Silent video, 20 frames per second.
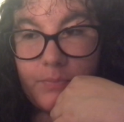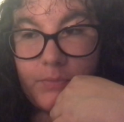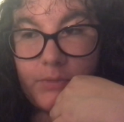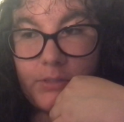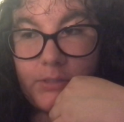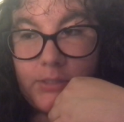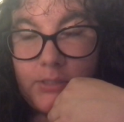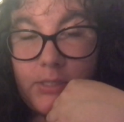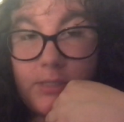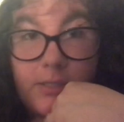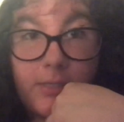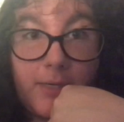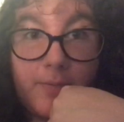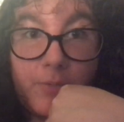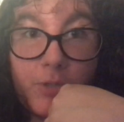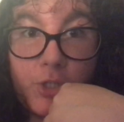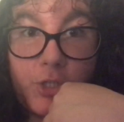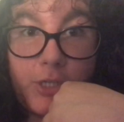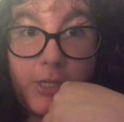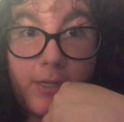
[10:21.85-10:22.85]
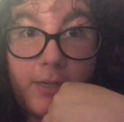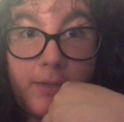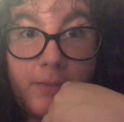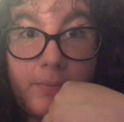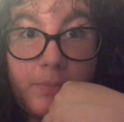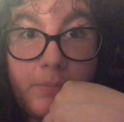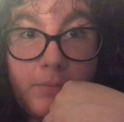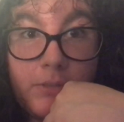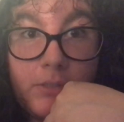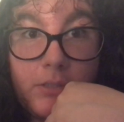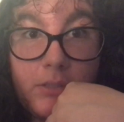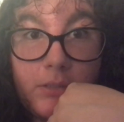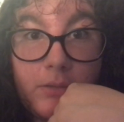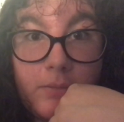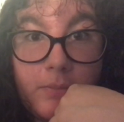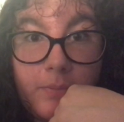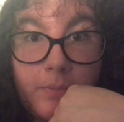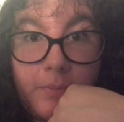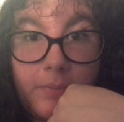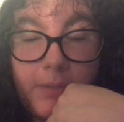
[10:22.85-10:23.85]
it's not that I'm ashamed,
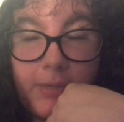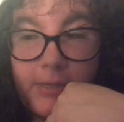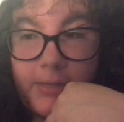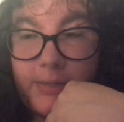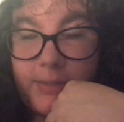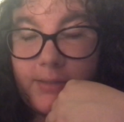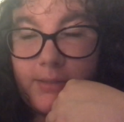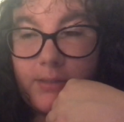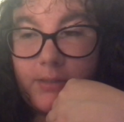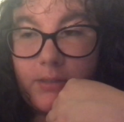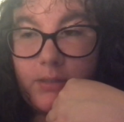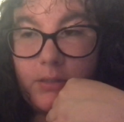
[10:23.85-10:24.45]
but